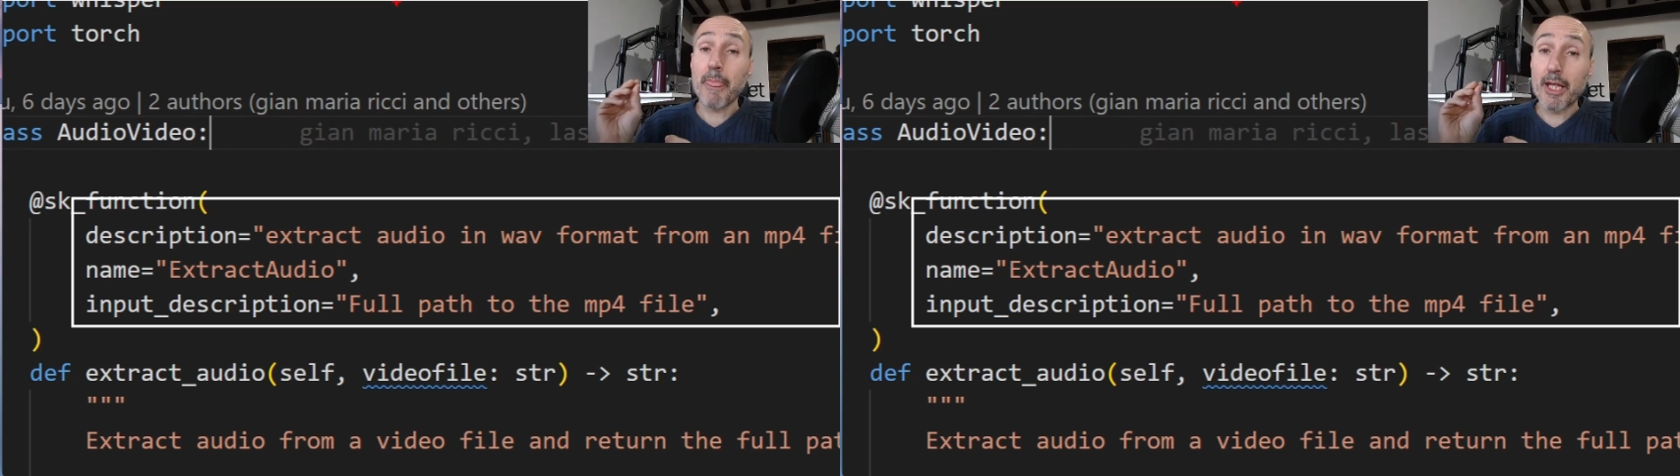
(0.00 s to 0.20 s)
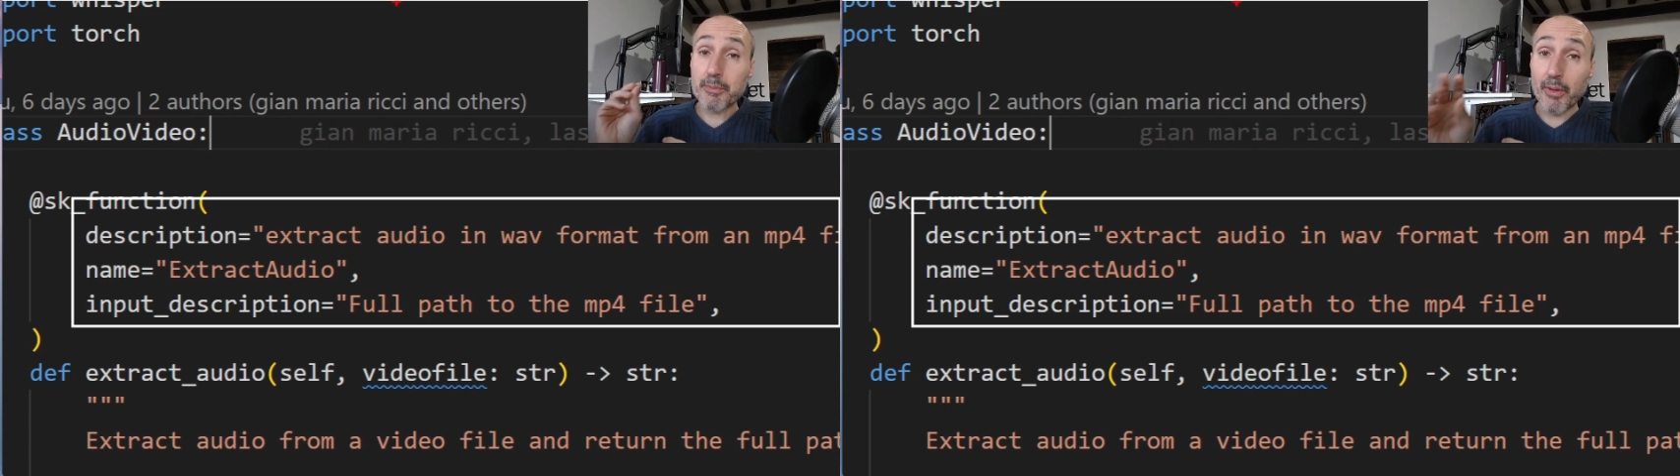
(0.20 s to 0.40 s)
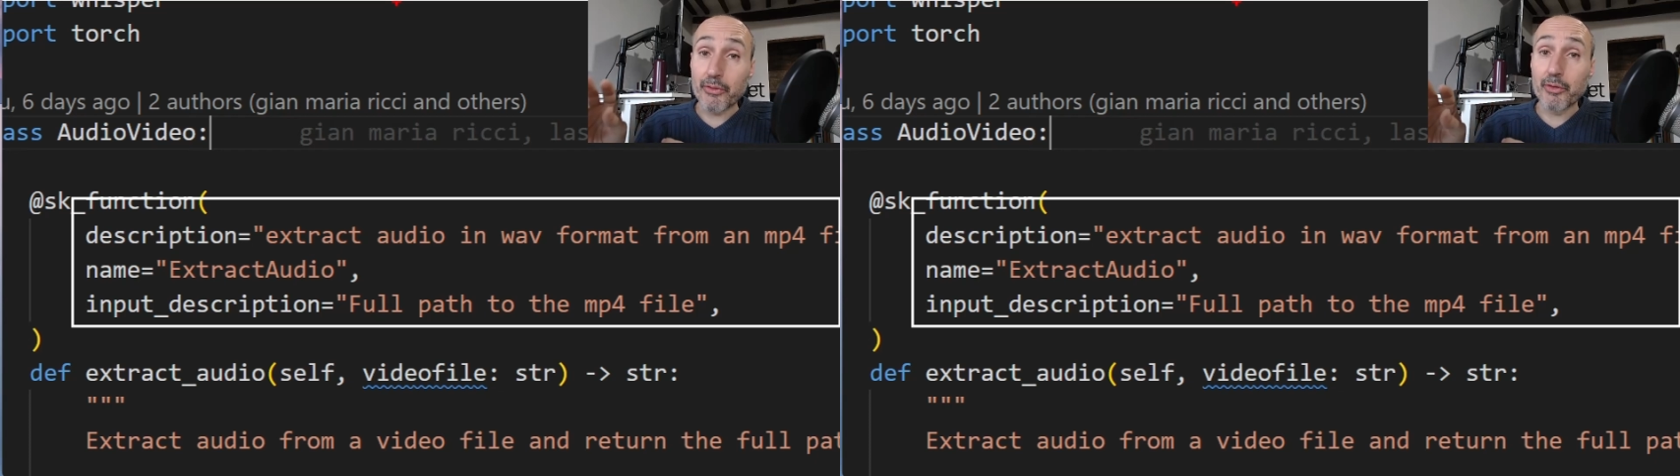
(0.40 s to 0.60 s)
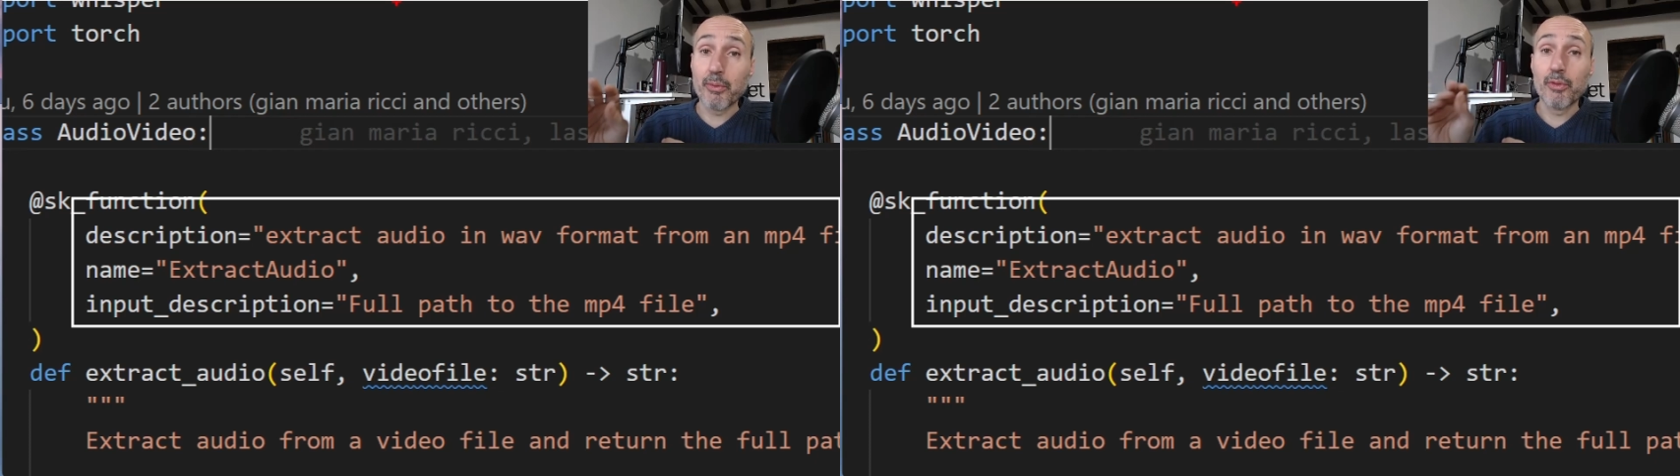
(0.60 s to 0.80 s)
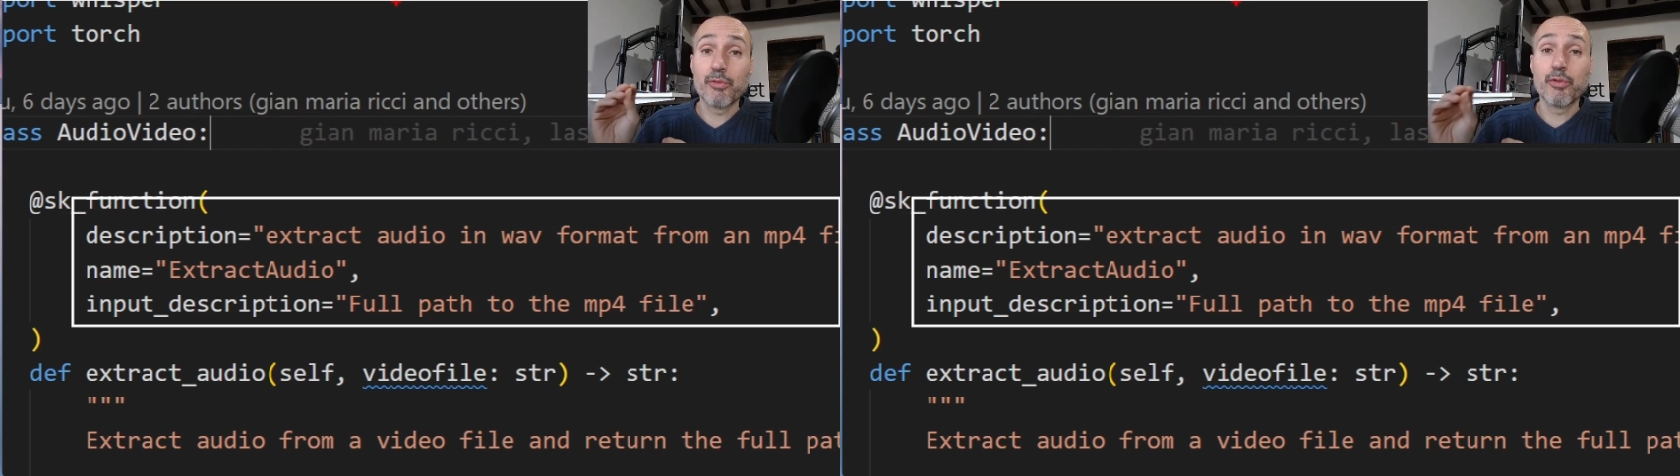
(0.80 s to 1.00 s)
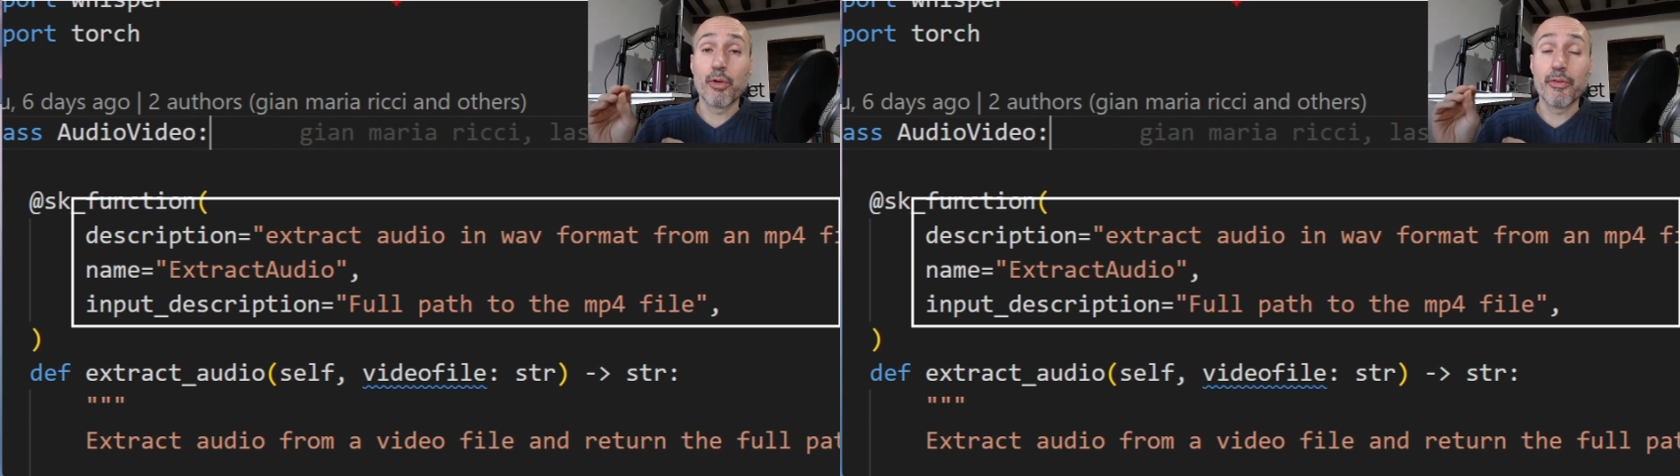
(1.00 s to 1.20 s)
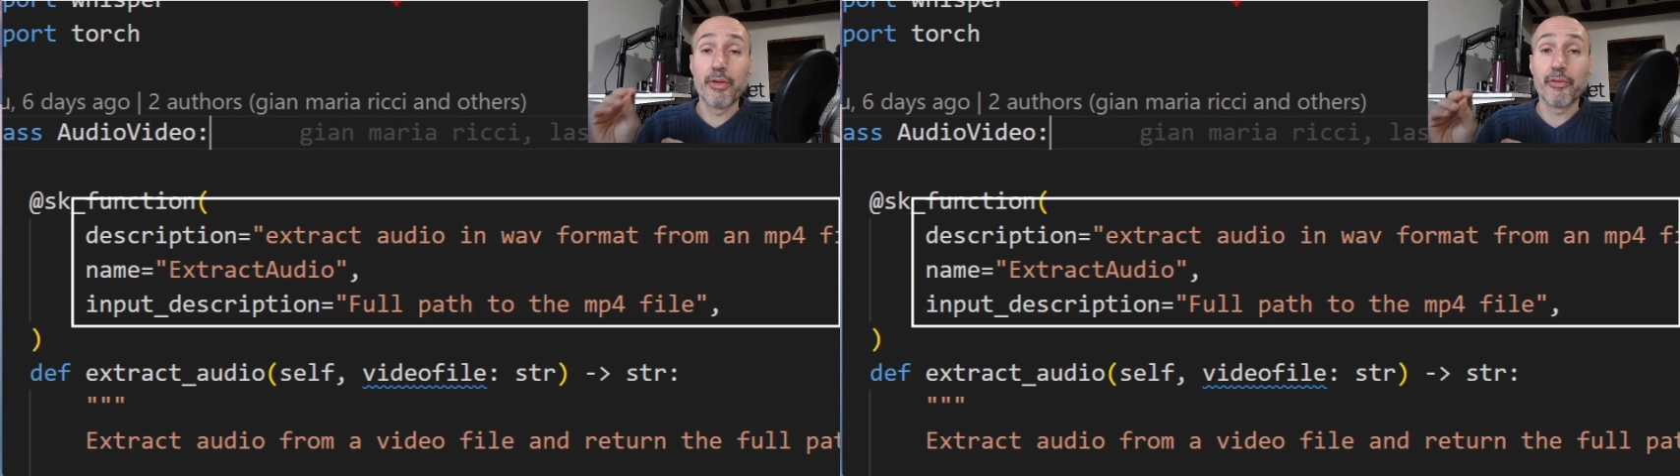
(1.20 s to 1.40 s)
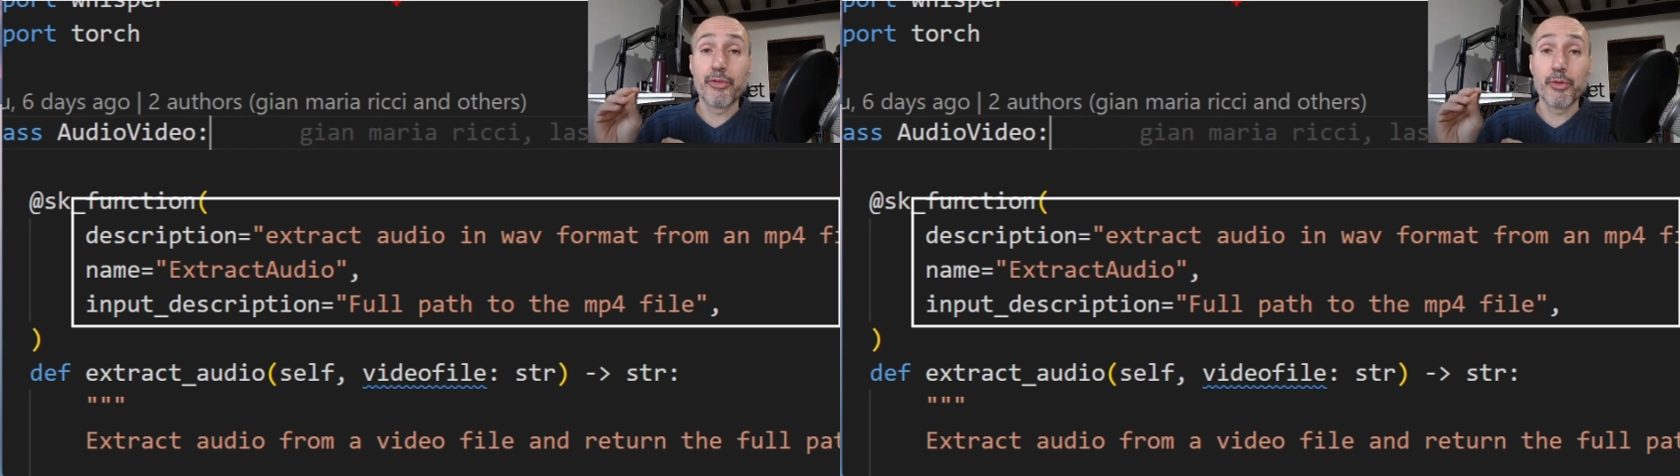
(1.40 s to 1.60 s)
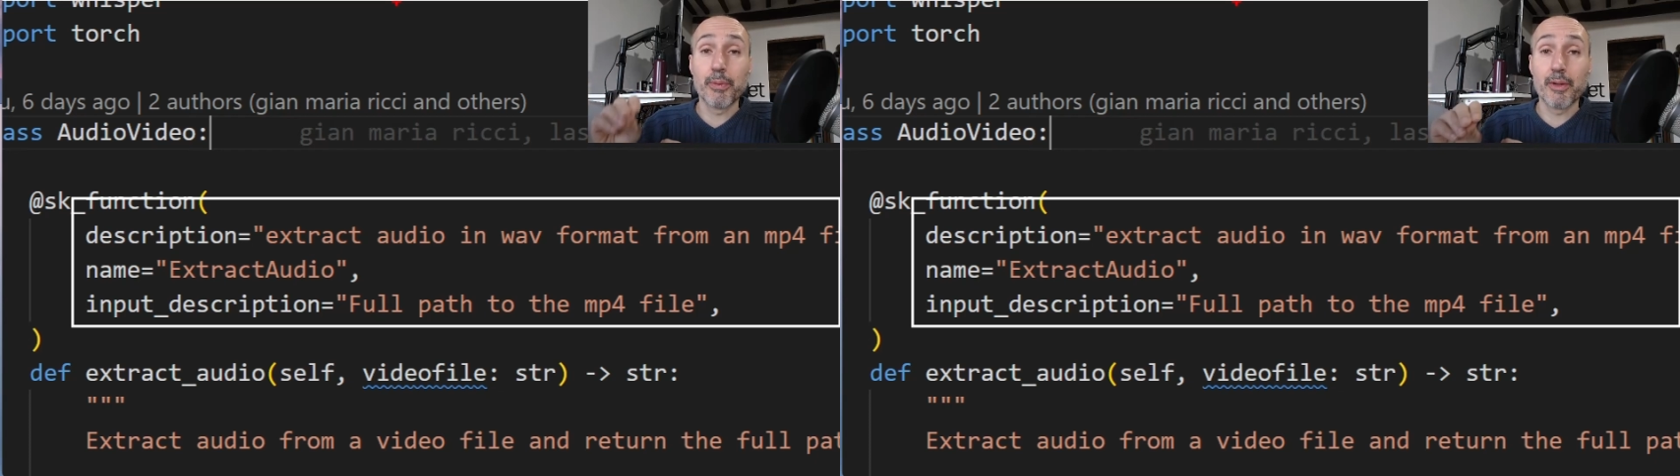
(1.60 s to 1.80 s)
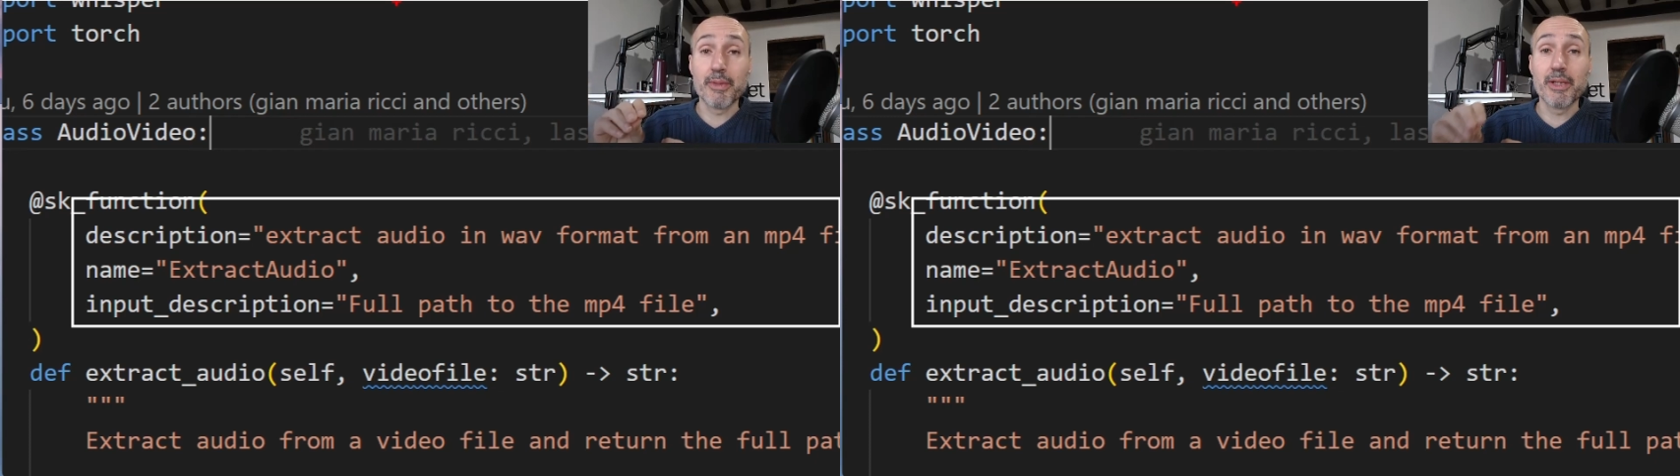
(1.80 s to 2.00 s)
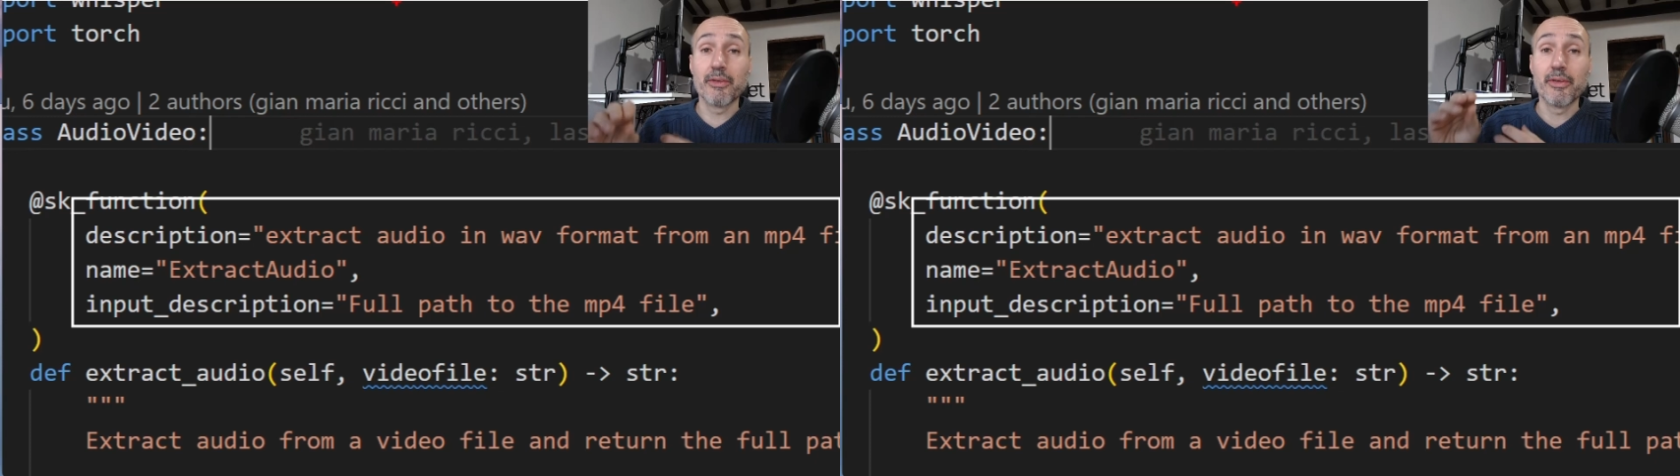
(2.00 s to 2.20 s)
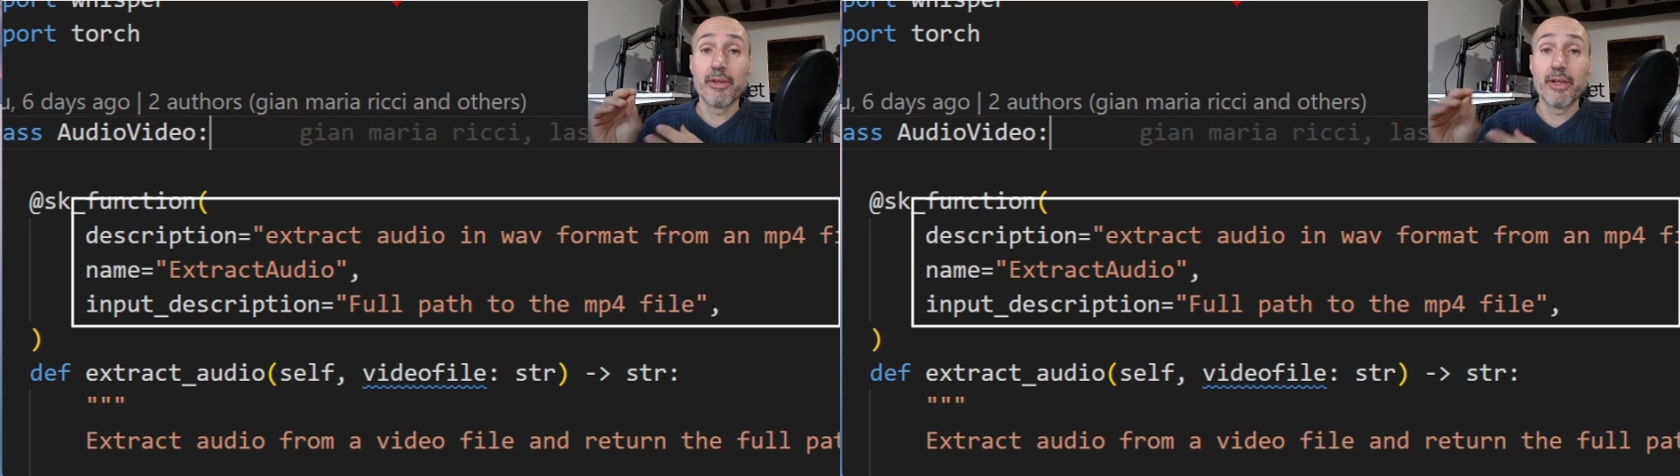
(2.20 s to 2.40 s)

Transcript: as possible for these two parameters,